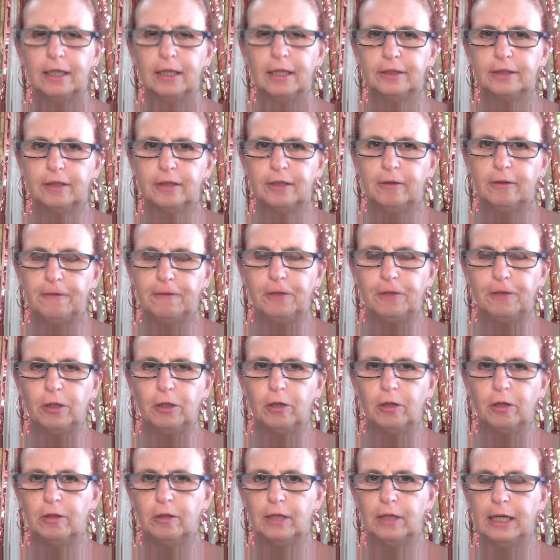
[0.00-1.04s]
So if you've
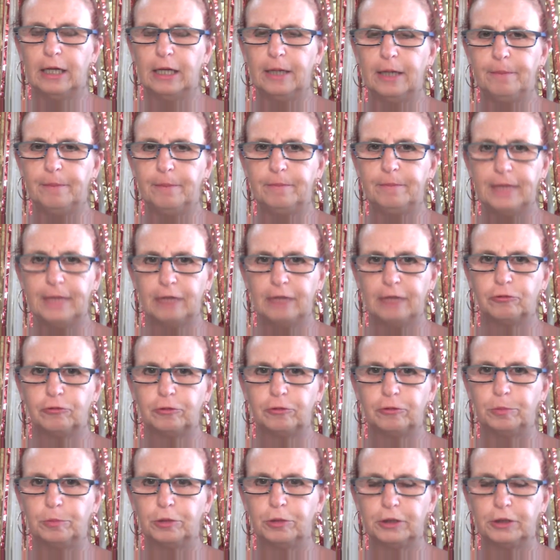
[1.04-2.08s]
got
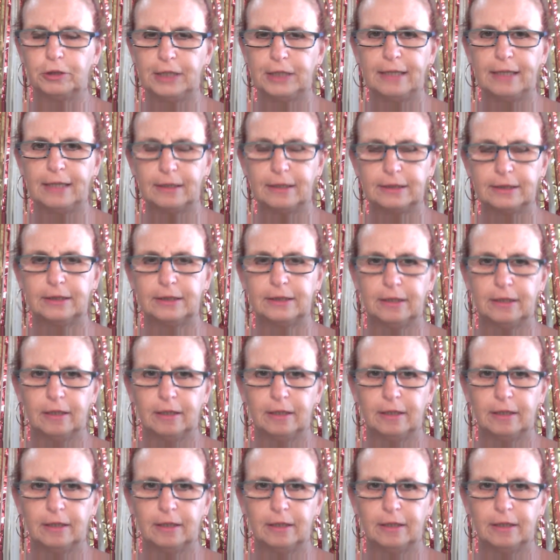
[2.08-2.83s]
natural products